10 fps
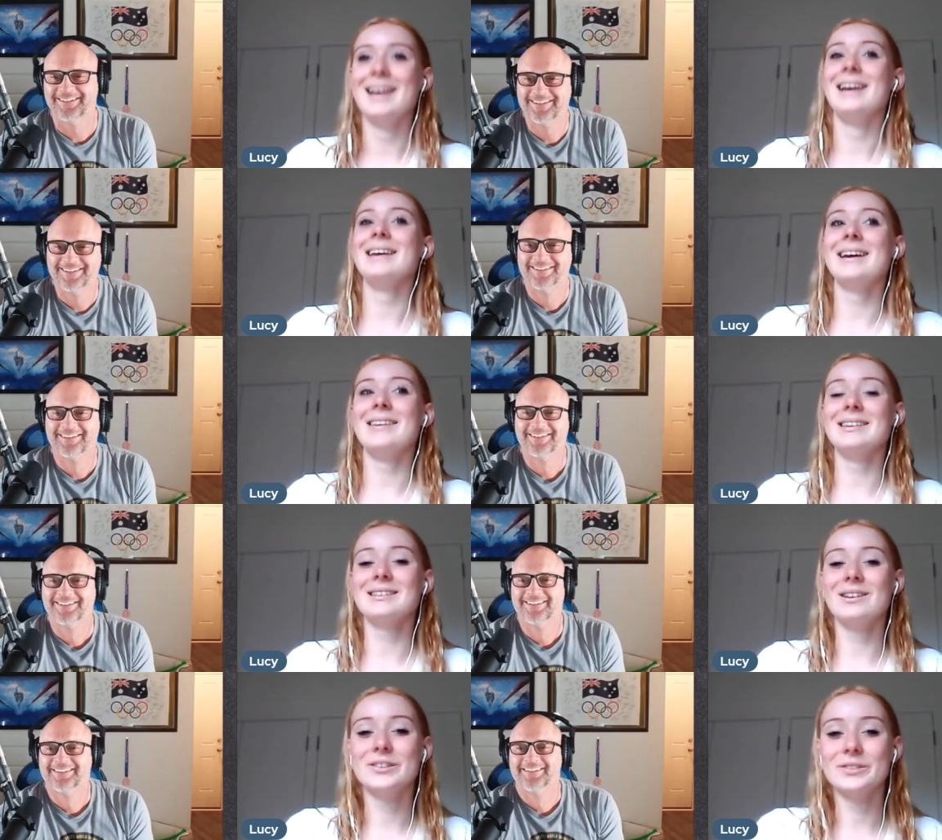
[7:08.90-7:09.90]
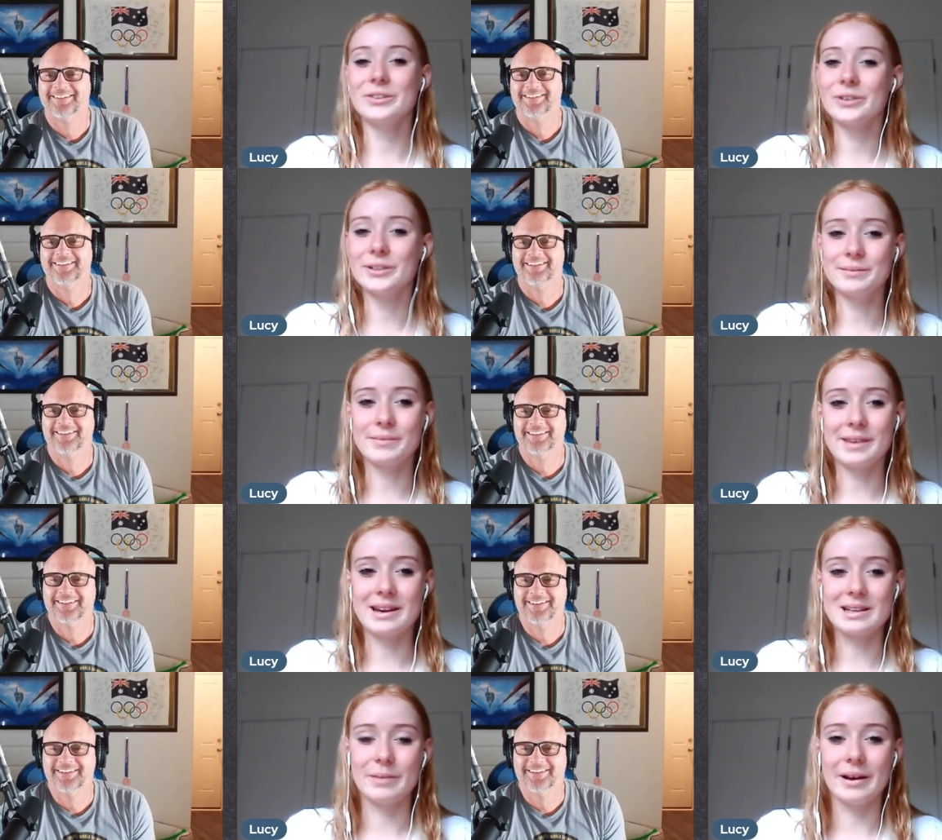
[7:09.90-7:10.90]
Speaker 1: Yeah, there's a lot of gruesome
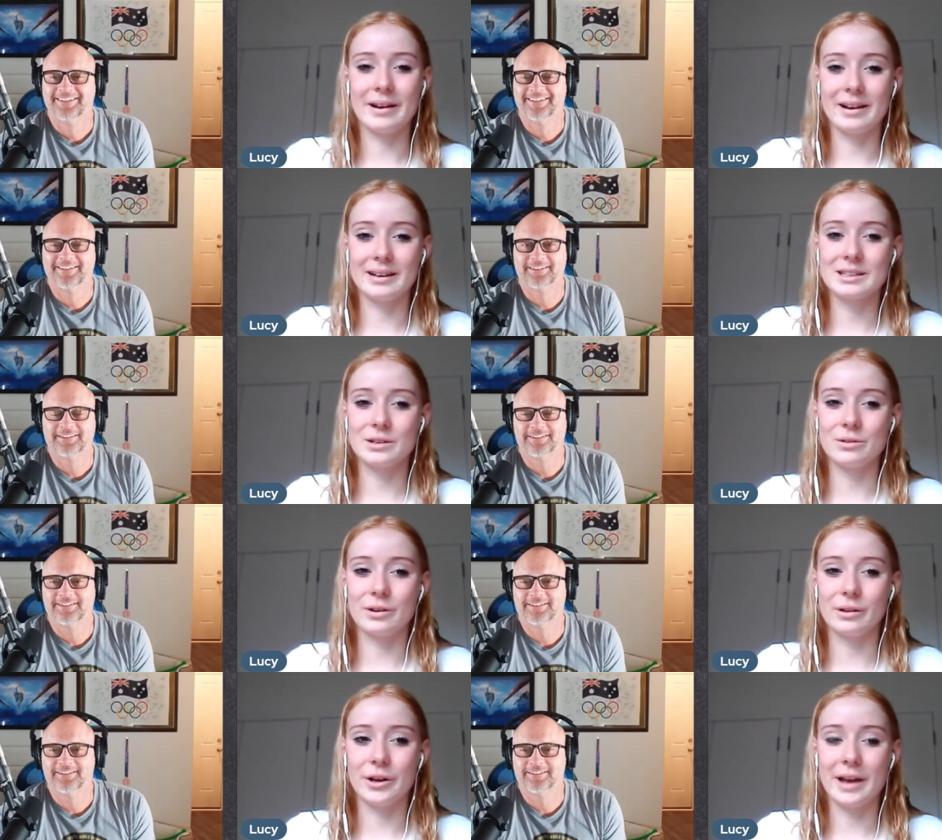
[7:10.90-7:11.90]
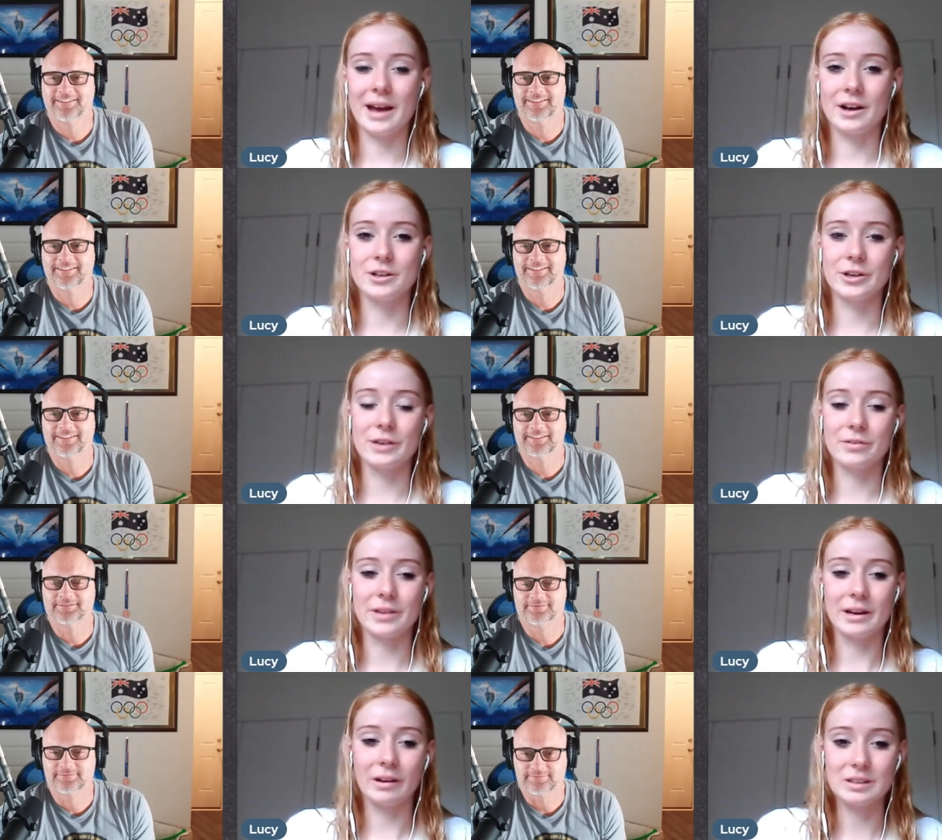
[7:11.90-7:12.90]
things, but uh, it's cool to learn how to do
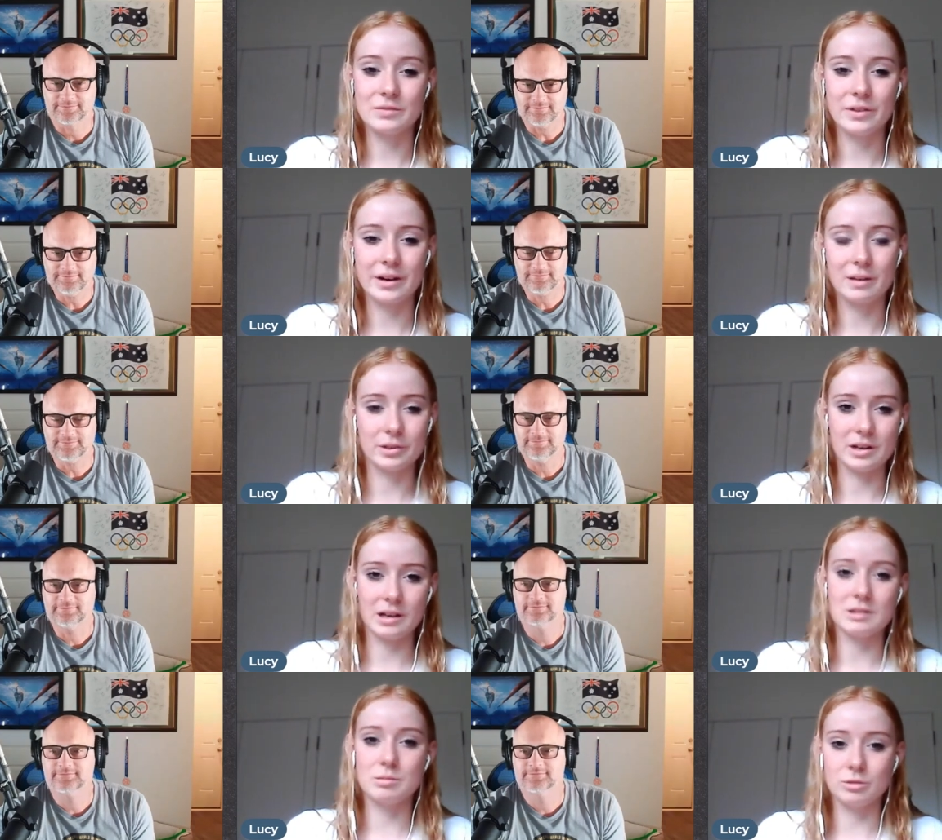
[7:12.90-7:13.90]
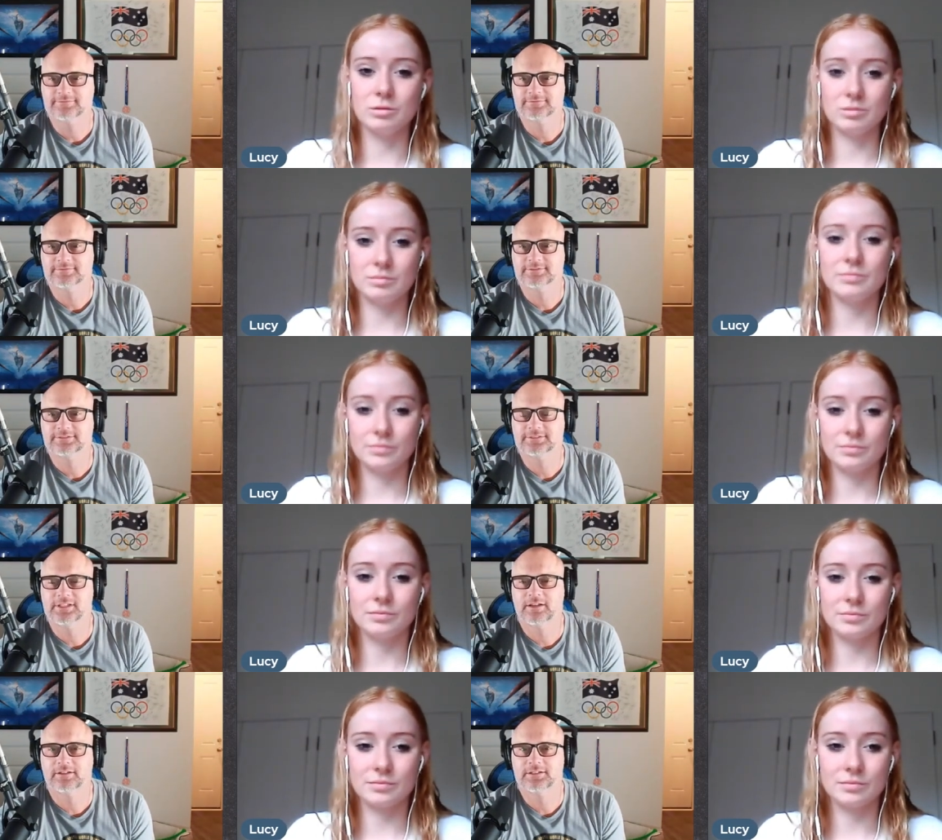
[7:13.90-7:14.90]
everything because it's very unpredictable.
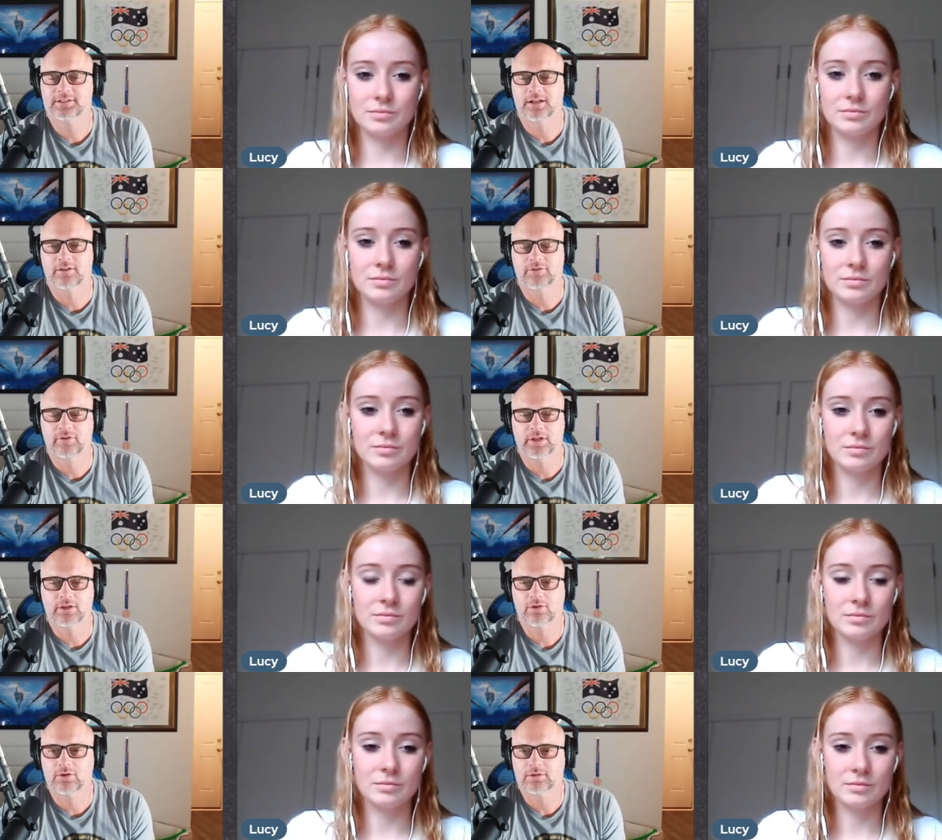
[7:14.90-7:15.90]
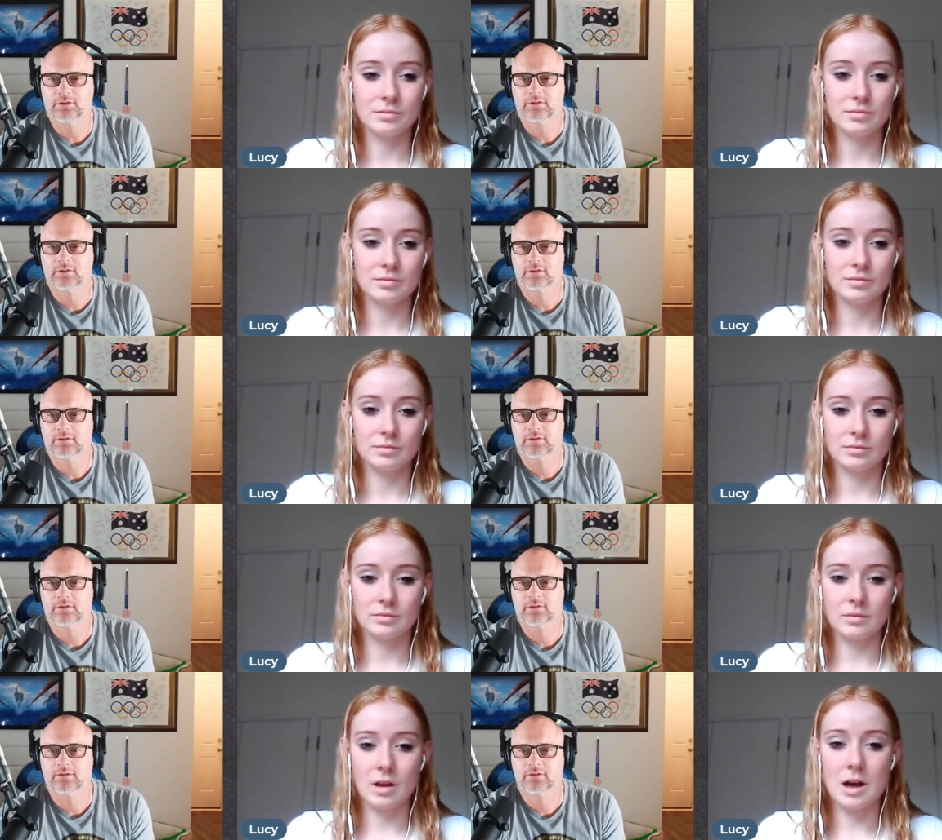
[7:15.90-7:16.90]
Speaker 2: Yeah. Is that a three-year course?
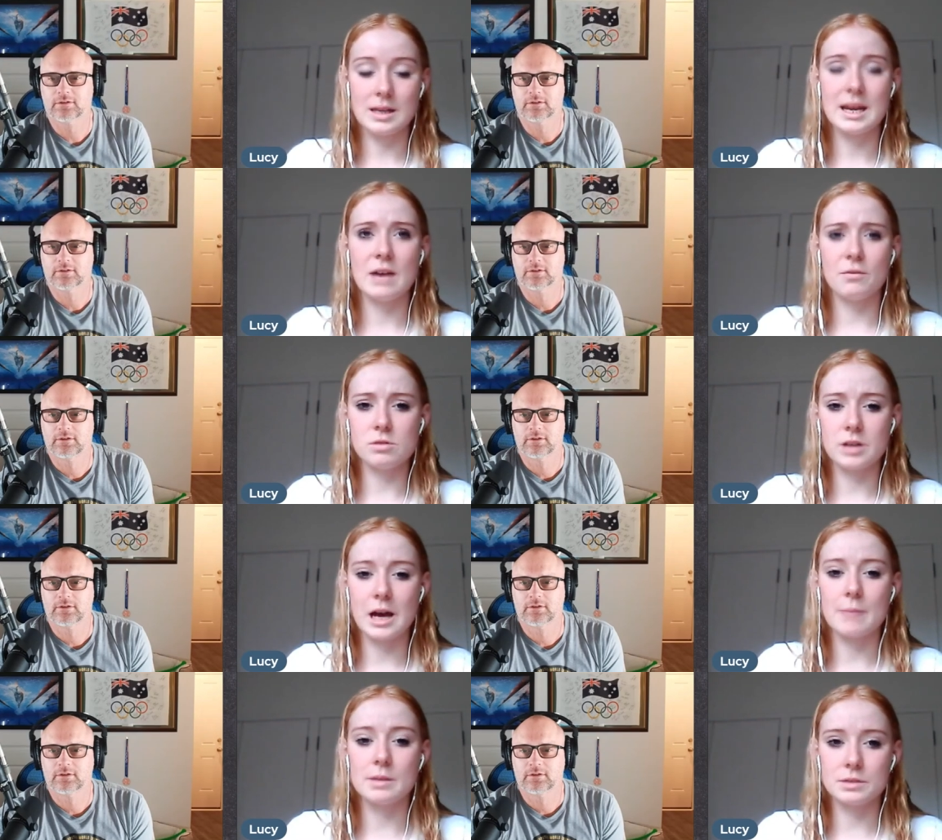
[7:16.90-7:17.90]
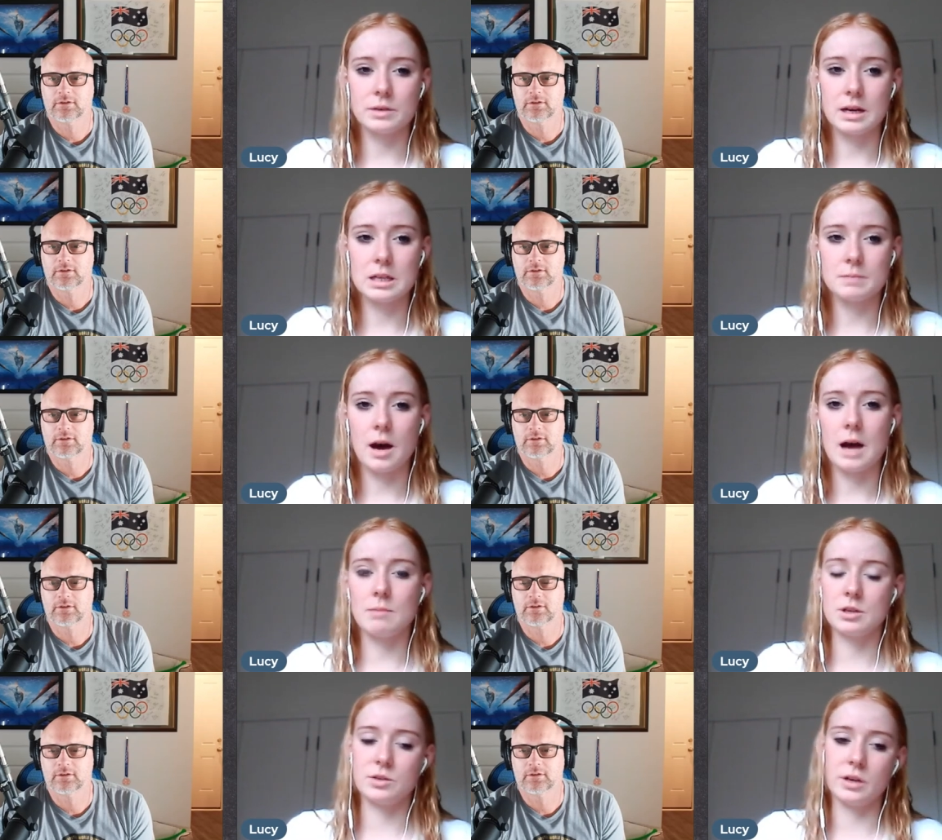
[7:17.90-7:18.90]
Speaker 1: Uh, yeah, full-time it's three years, but I'm
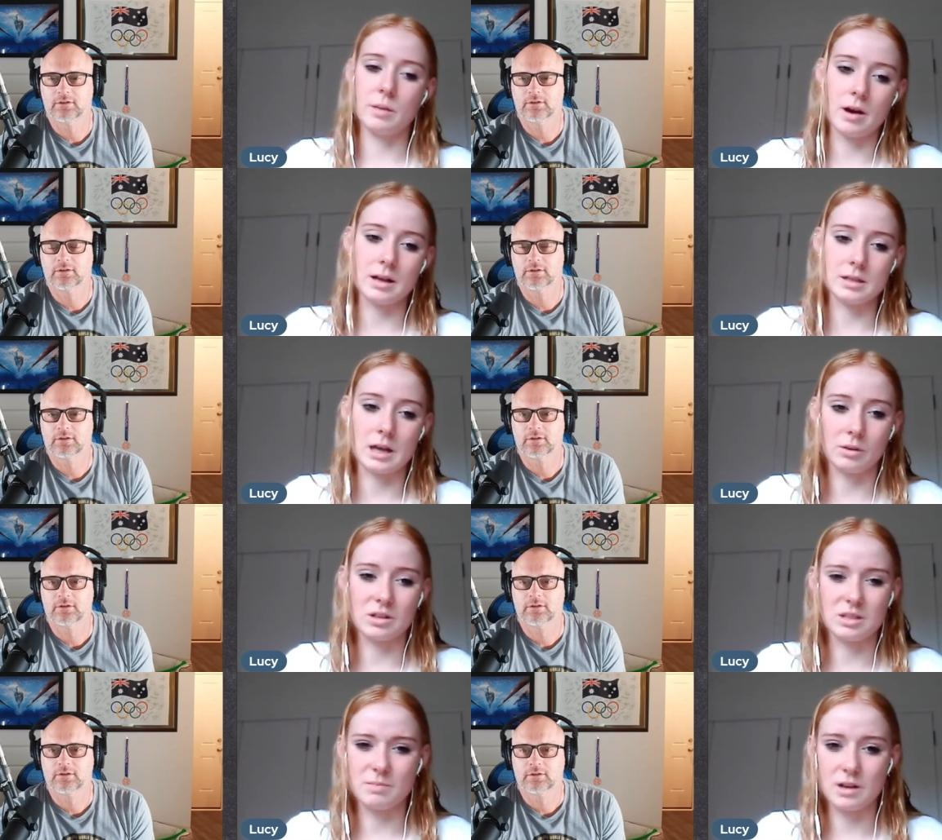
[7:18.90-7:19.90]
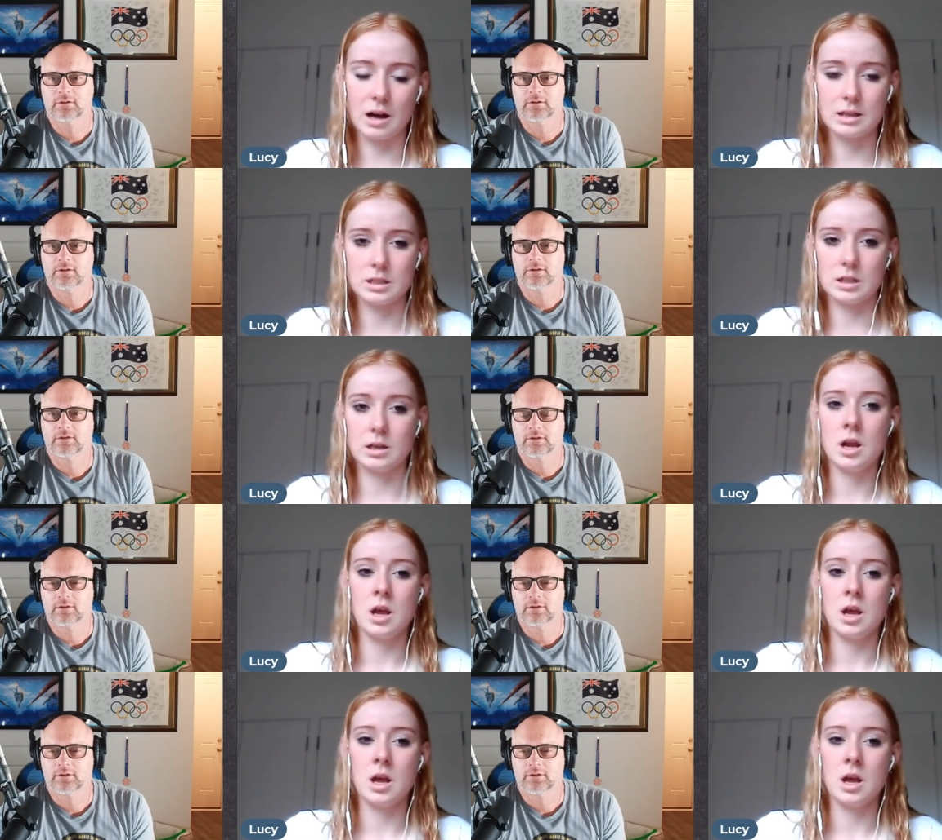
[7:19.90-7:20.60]
just doing it part-time because it's a bit hard to